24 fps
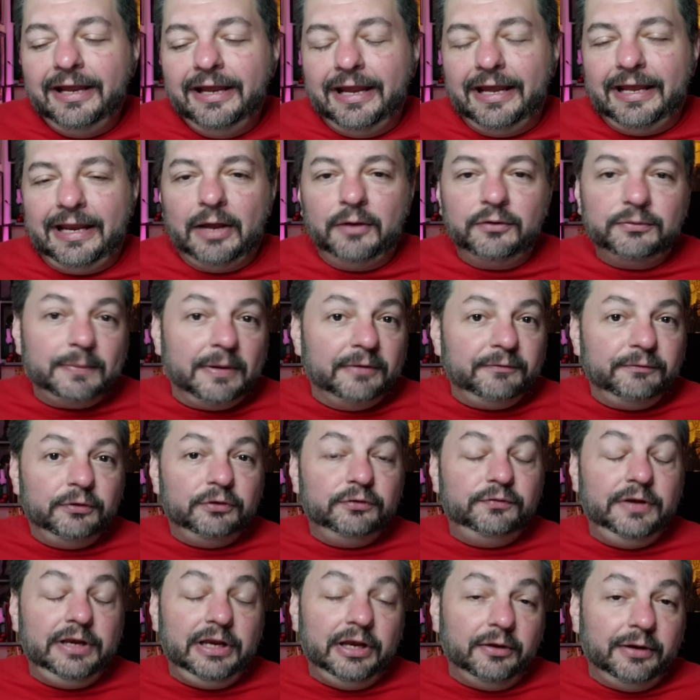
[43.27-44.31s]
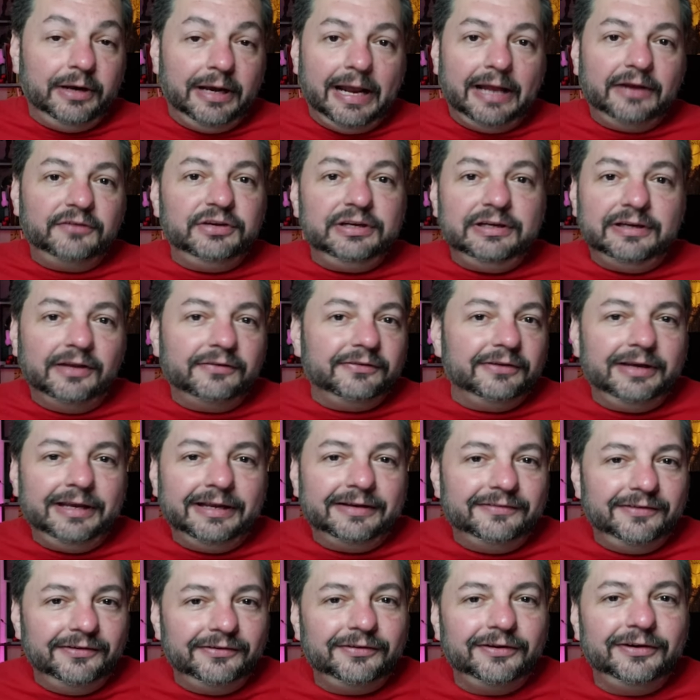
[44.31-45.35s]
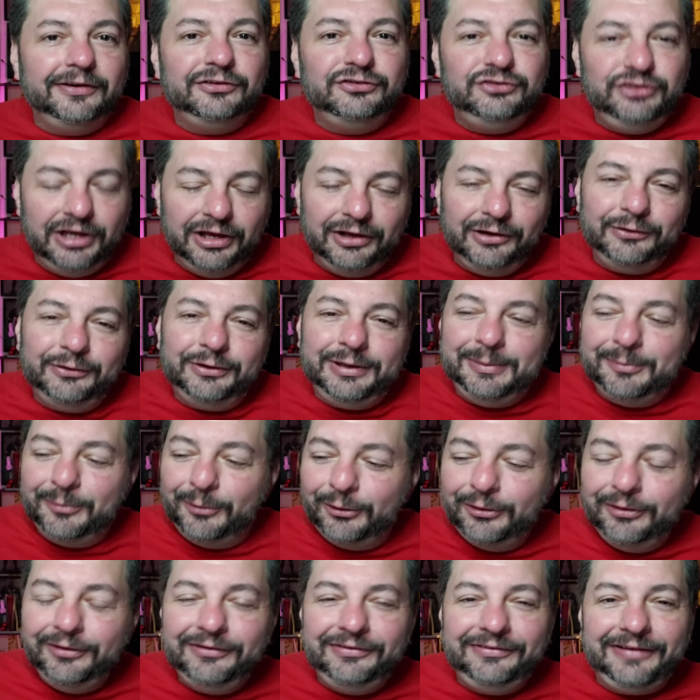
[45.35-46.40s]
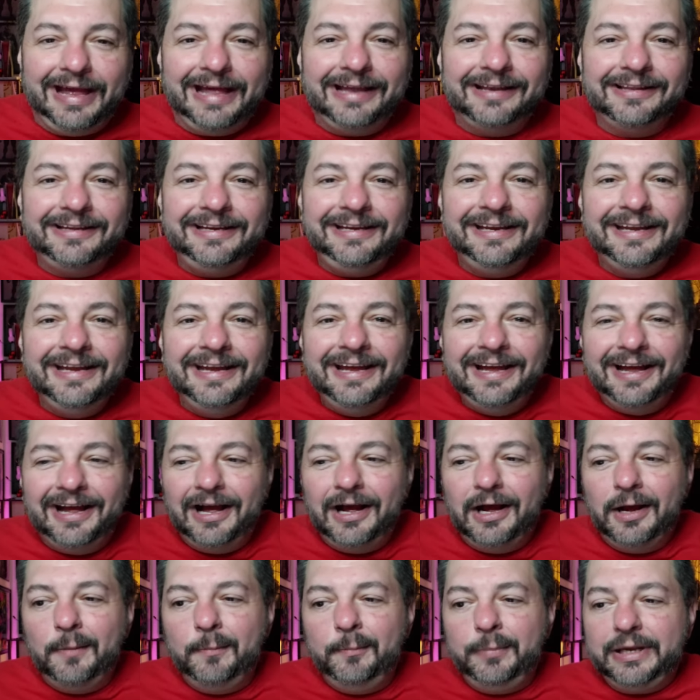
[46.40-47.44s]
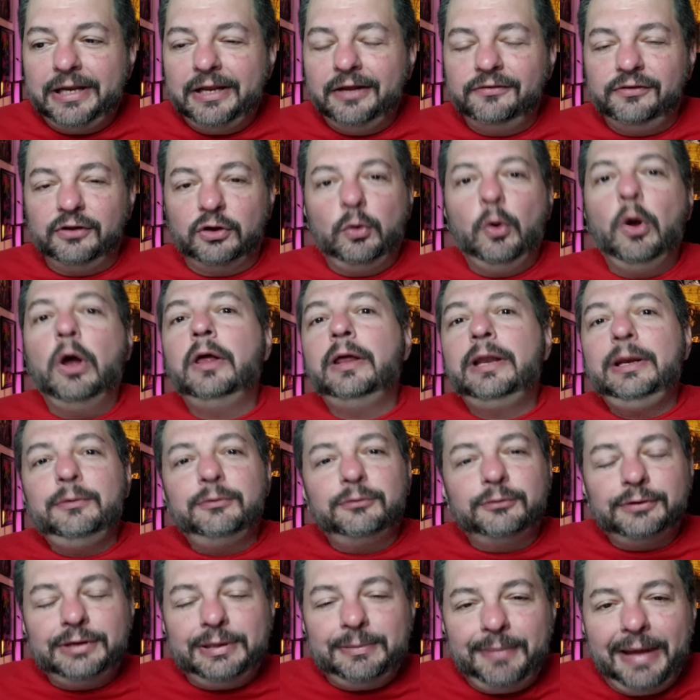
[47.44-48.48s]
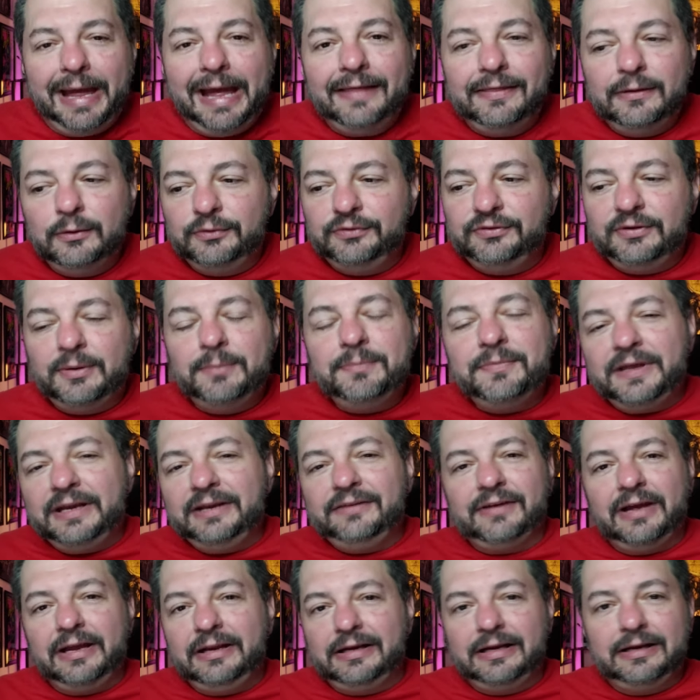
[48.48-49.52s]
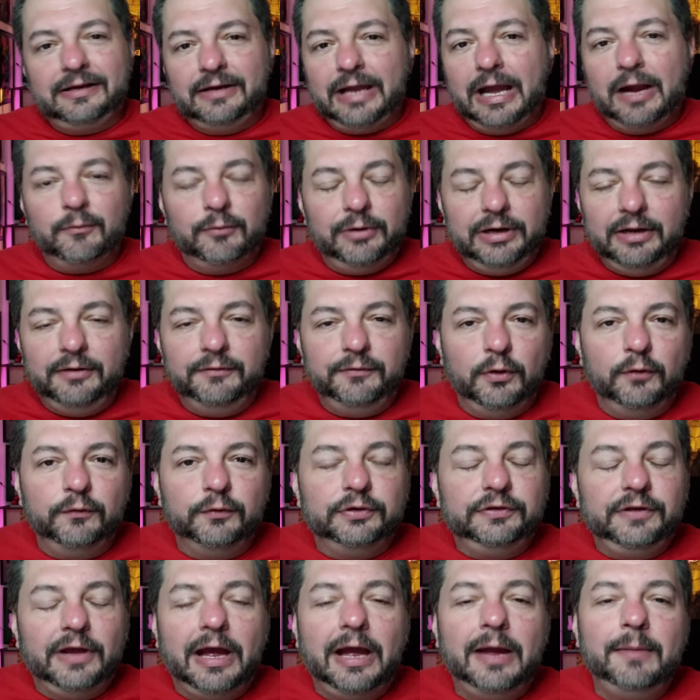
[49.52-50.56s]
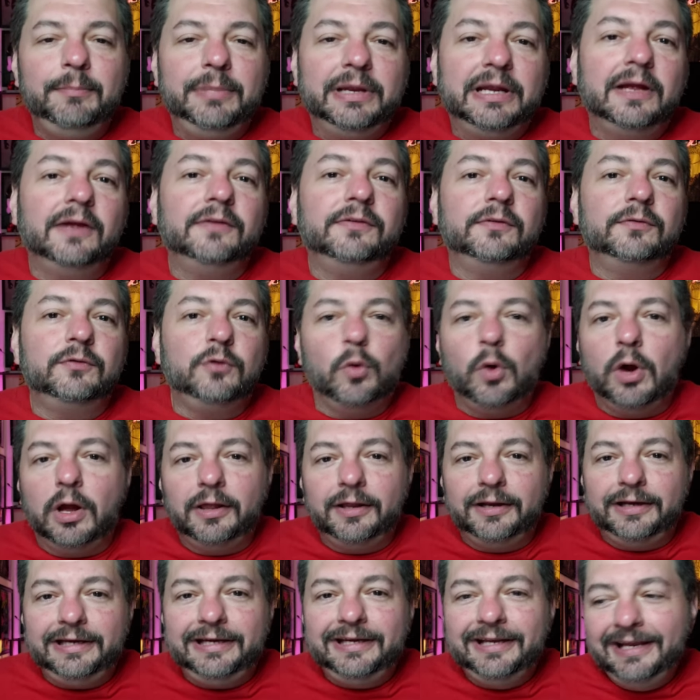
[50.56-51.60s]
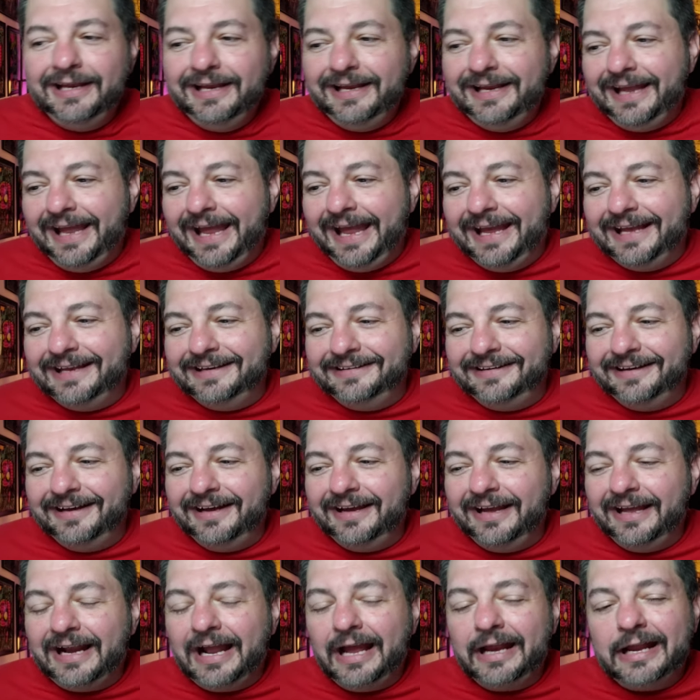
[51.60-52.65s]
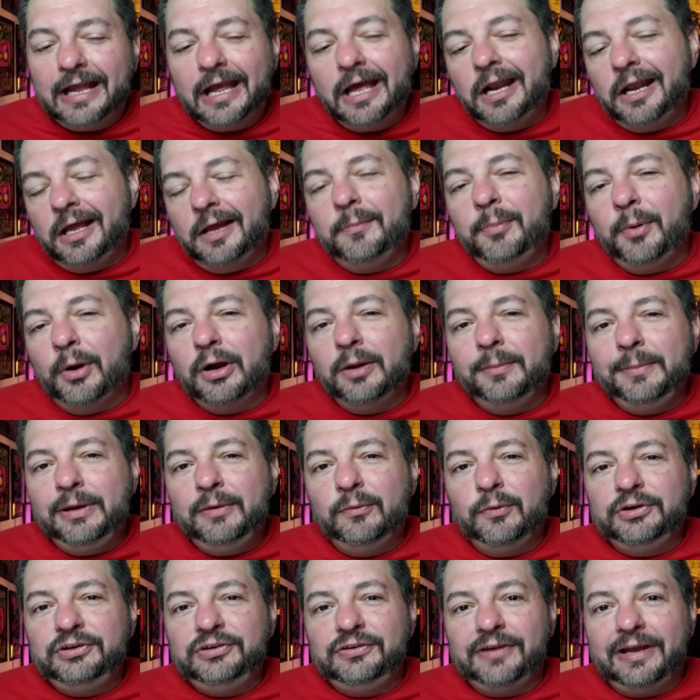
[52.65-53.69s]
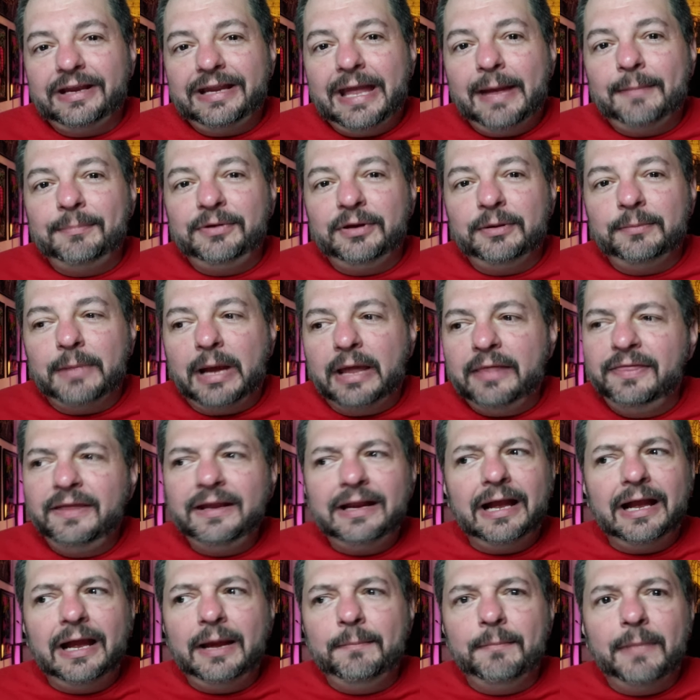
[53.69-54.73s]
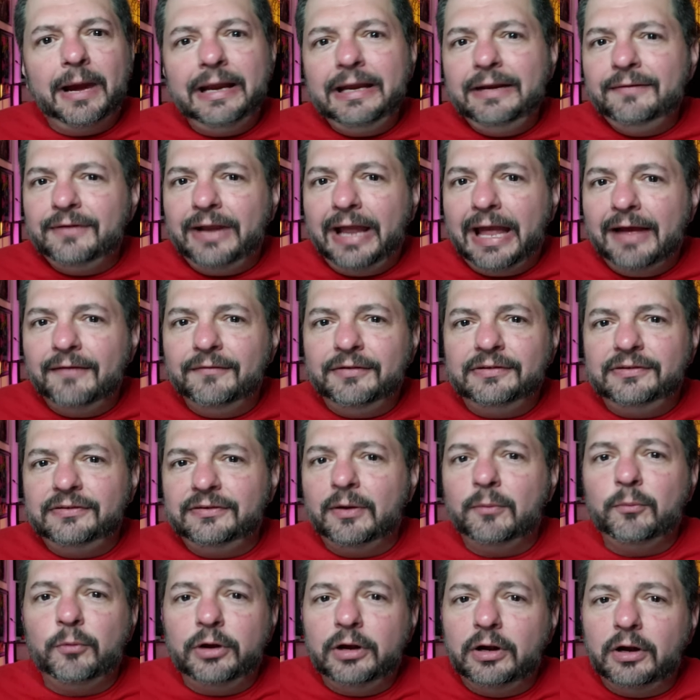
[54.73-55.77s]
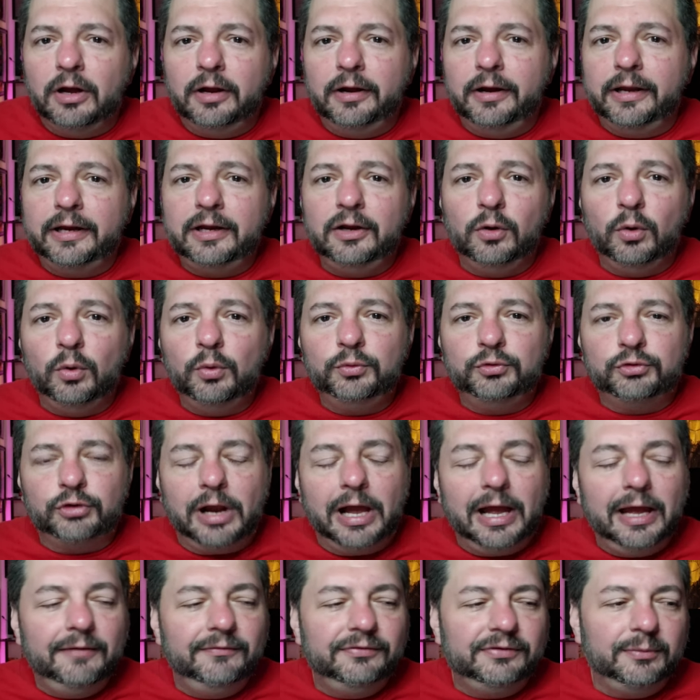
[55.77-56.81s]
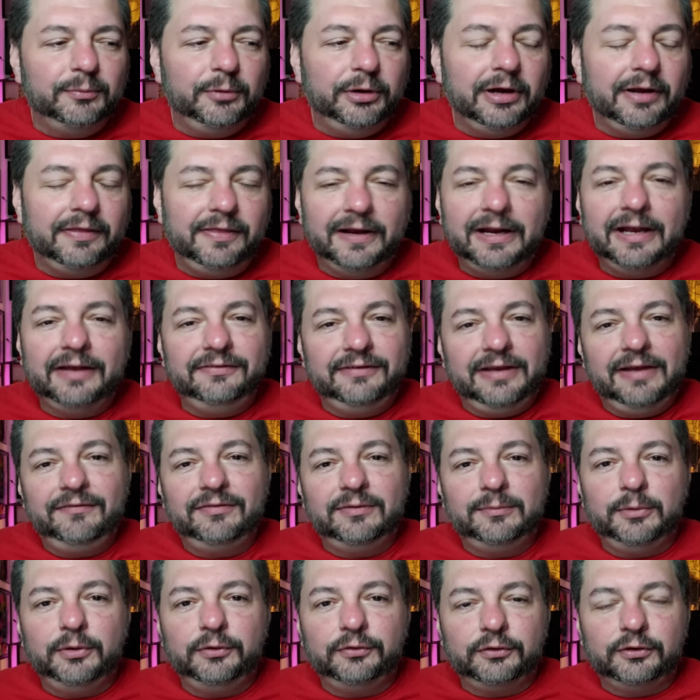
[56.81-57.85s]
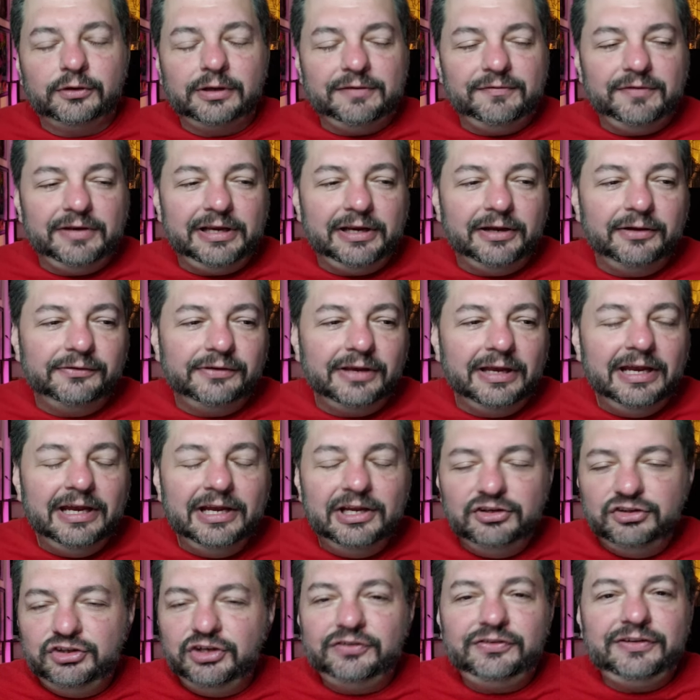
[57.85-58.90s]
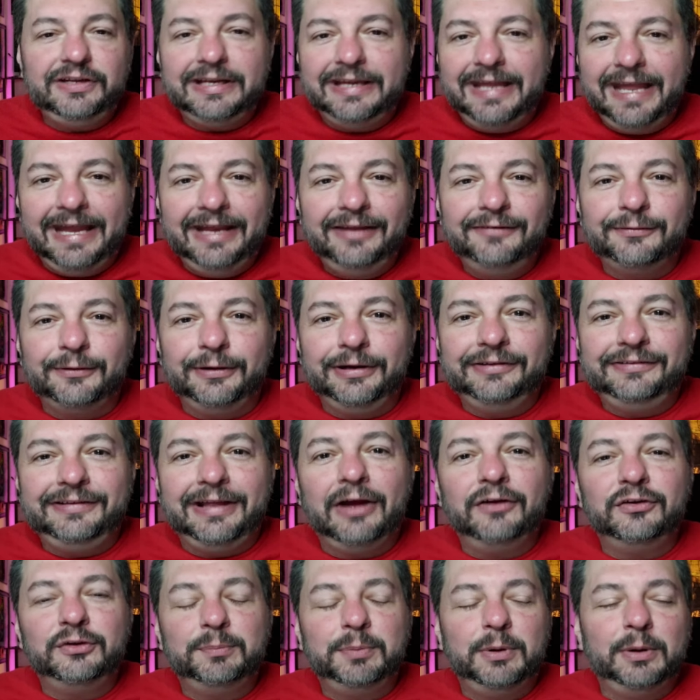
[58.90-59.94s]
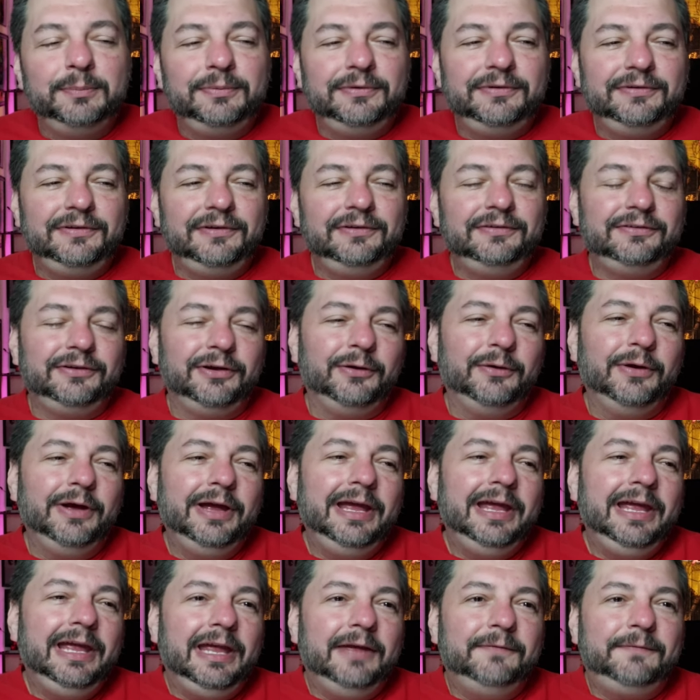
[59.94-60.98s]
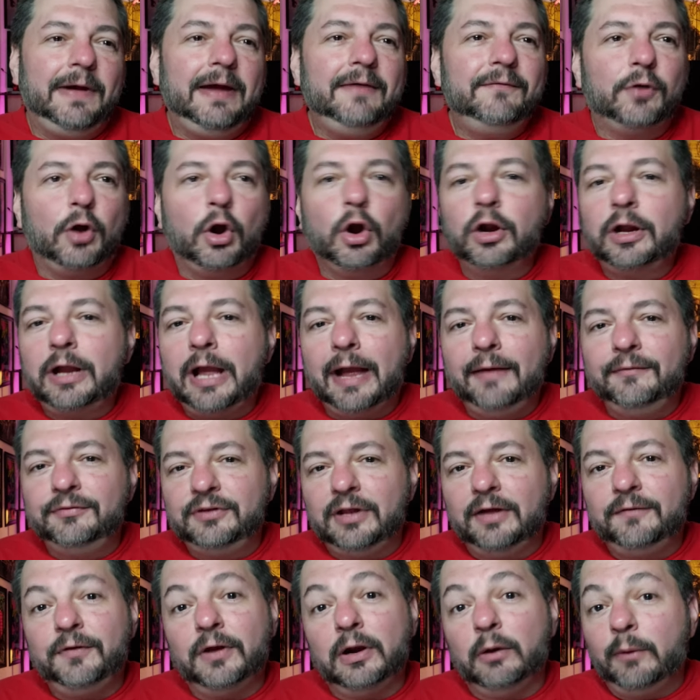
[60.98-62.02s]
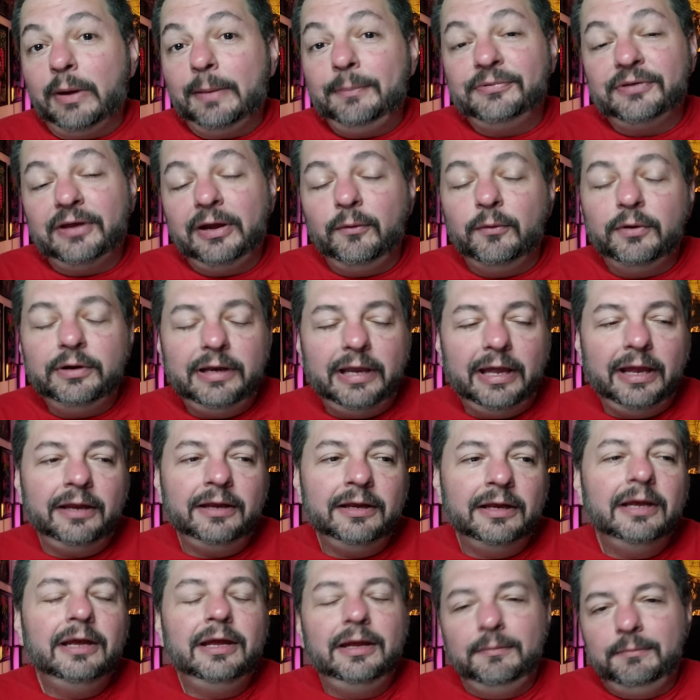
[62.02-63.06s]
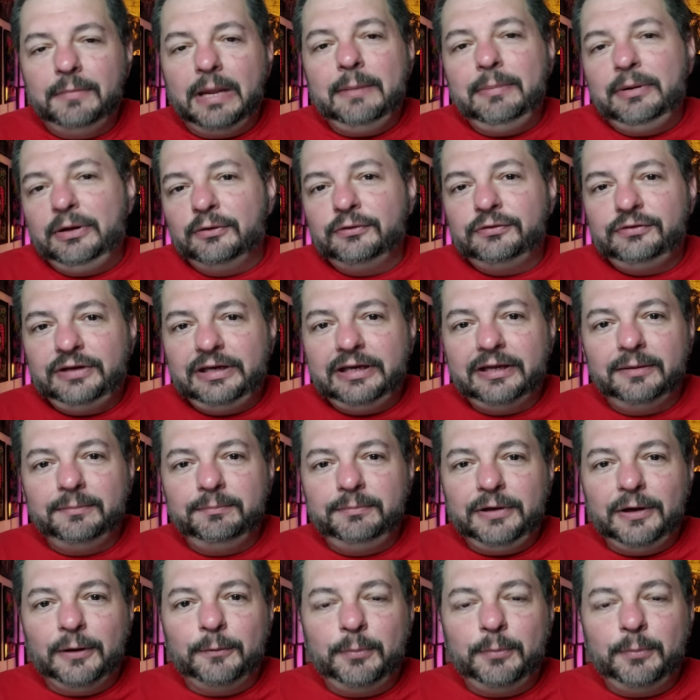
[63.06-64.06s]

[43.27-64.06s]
And that was my first video, and it actually doesn't exist on this channel anymore, sadly, um, because the quality was really bad. There was some things I got rid of over time because of quality, and uh, and I kind of, part of me wishes I kept them. I think I might even have it somewhere on like an old drive somewhere. I think I saved some of those early videos just in case for nostalgia purposes. So if I ever archive stuff on a website one day, maybe you'll see it, you know,